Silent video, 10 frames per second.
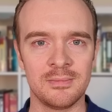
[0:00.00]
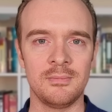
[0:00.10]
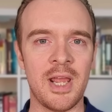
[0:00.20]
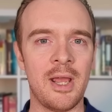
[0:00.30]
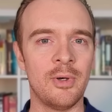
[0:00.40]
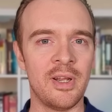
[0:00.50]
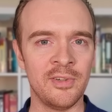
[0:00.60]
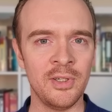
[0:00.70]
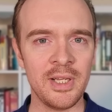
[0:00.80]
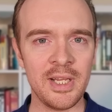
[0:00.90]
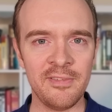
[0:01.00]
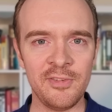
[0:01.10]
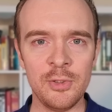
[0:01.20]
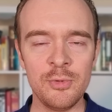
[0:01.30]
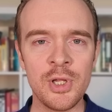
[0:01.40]
However, if
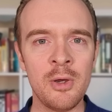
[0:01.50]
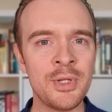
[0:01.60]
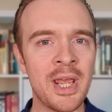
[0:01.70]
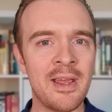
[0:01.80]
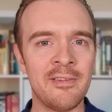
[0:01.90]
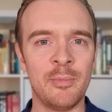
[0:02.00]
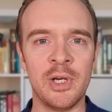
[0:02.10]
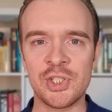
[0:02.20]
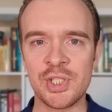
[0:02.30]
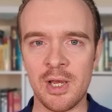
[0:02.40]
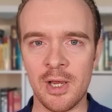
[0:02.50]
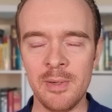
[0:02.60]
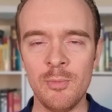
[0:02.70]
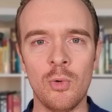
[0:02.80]
you don't have much time